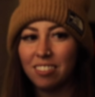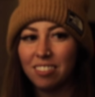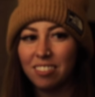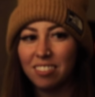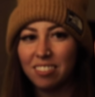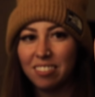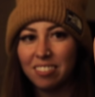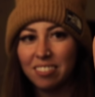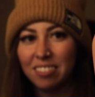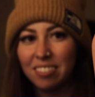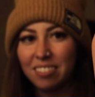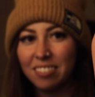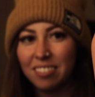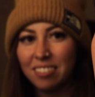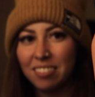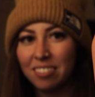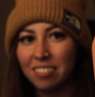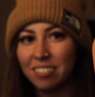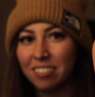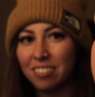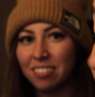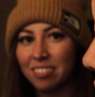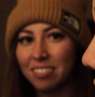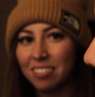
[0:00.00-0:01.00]

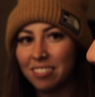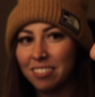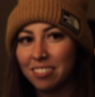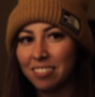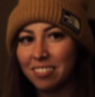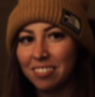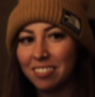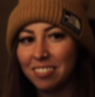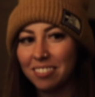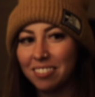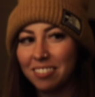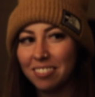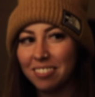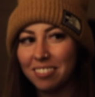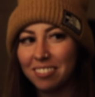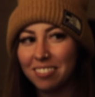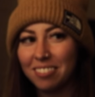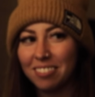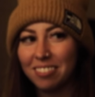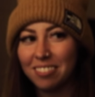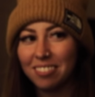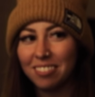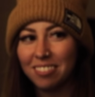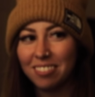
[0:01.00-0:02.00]

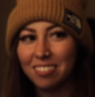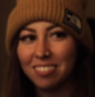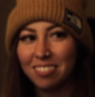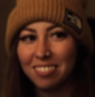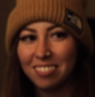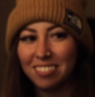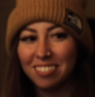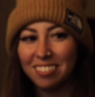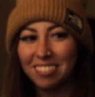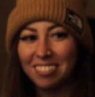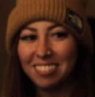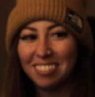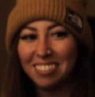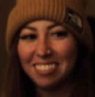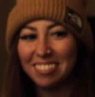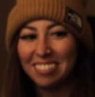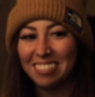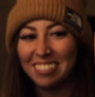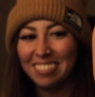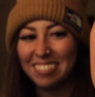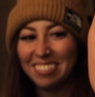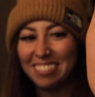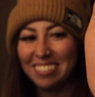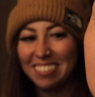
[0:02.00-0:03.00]

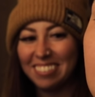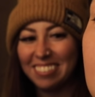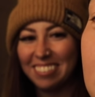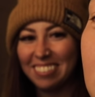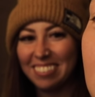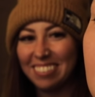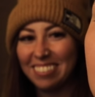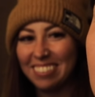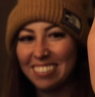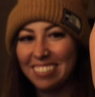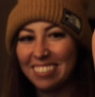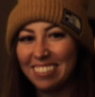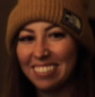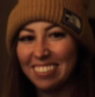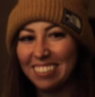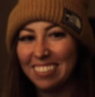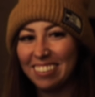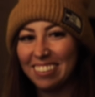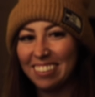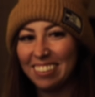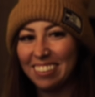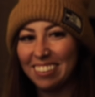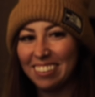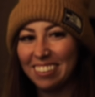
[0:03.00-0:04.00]

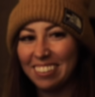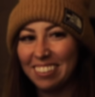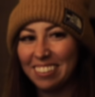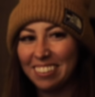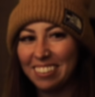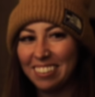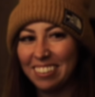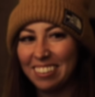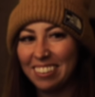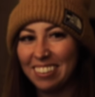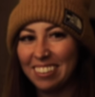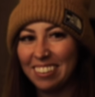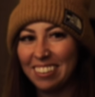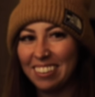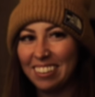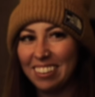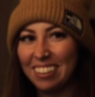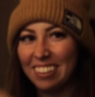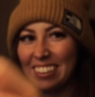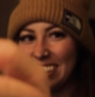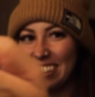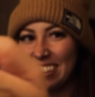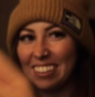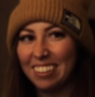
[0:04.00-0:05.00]

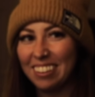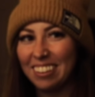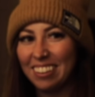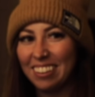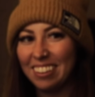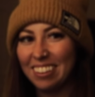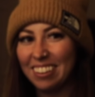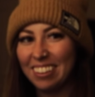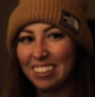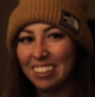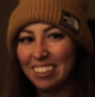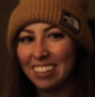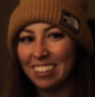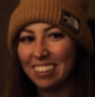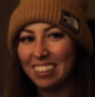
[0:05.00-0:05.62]
(silent)